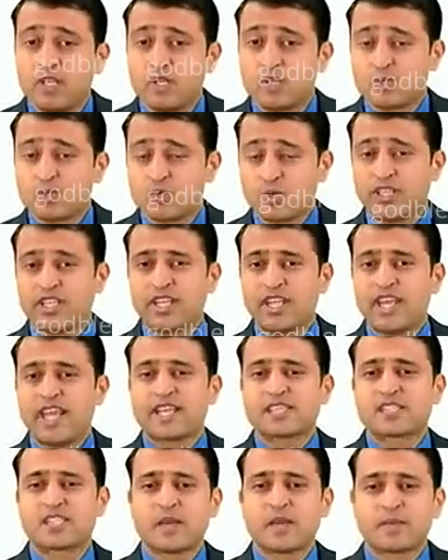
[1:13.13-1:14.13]
So, in the
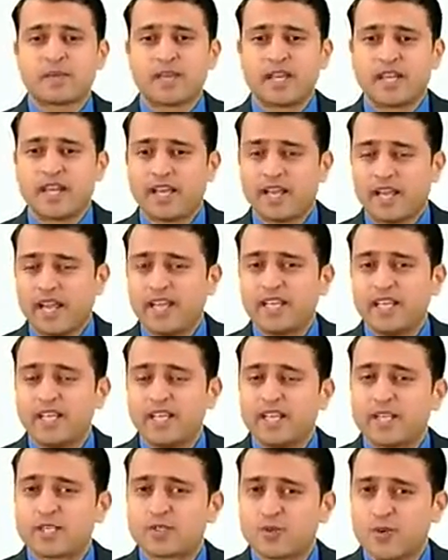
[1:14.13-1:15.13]
next step, can I write
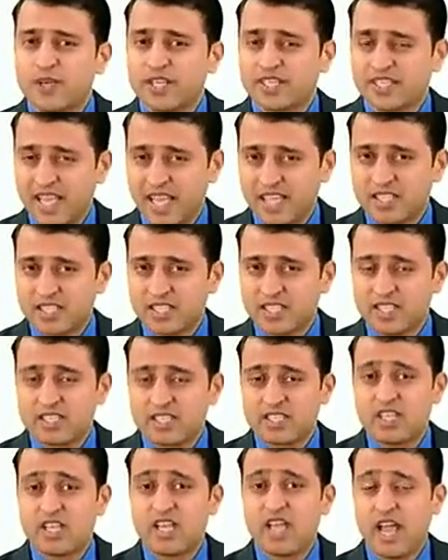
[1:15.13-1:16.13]
e raised to x as it
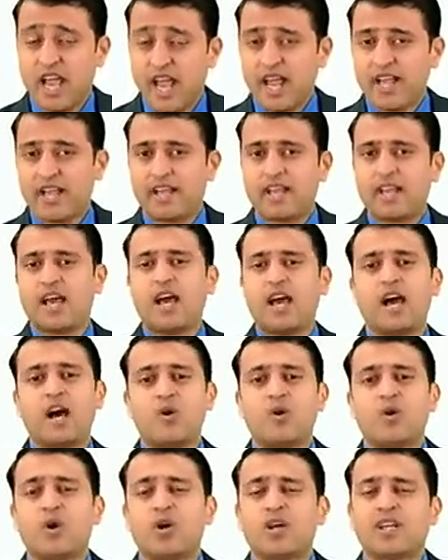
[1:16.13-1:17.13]
is? And
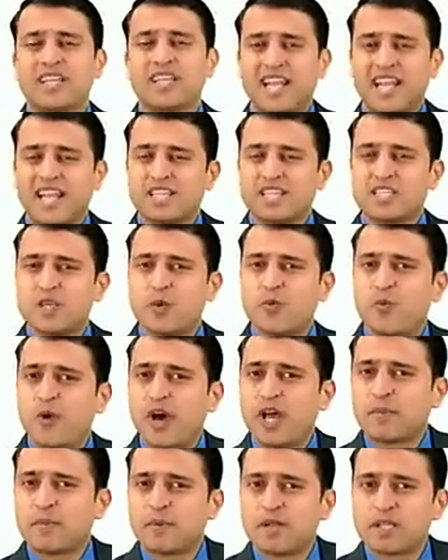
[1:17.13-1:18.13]
now, can I say 1
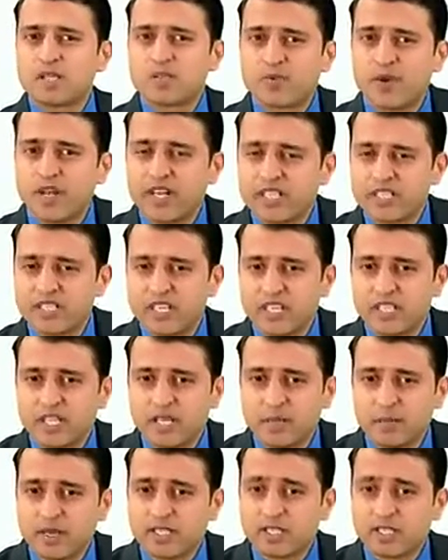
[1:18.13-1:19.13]
plus 1 is
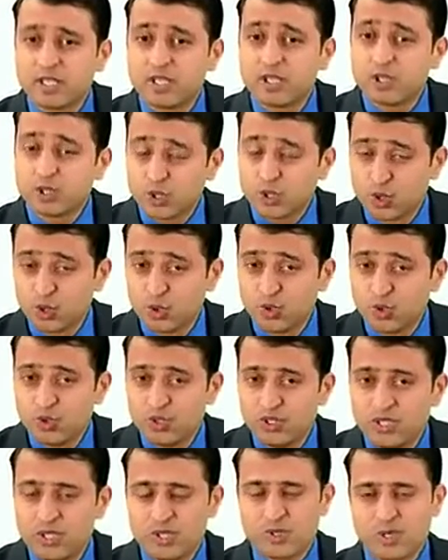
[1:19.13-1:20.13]
nothing but 2?
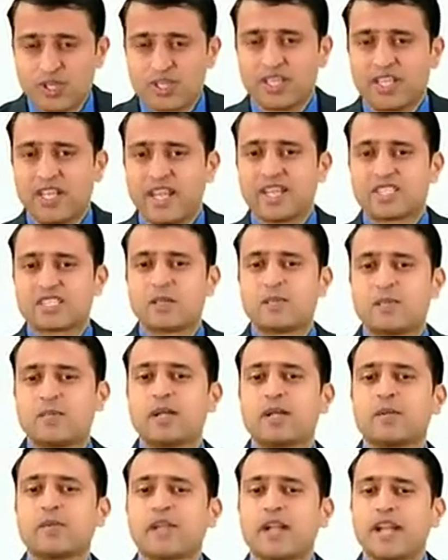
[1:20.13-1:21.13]
So, in the next step,
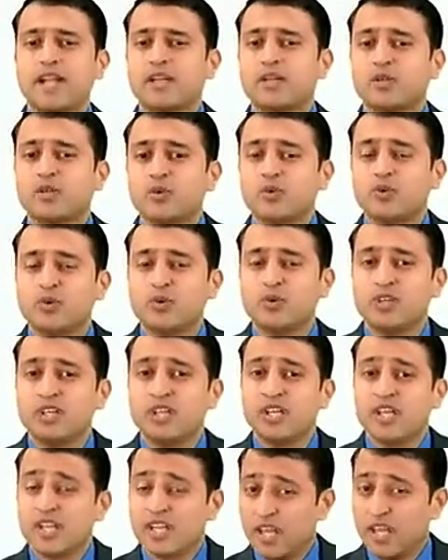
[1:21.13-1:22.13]
let me write a 2.
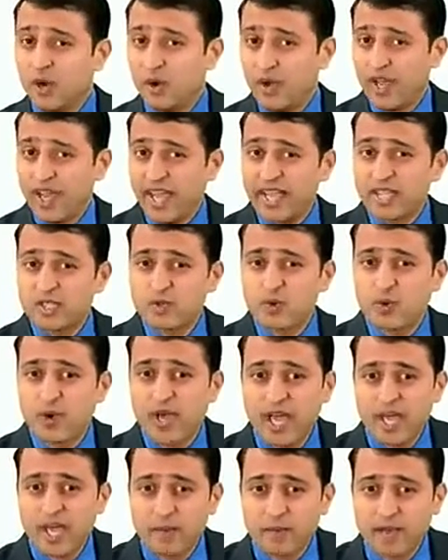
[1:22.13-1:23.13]
Now, x
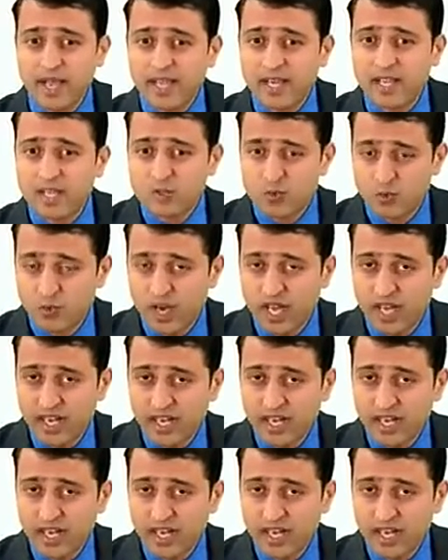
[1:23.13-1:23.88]
square minus 1.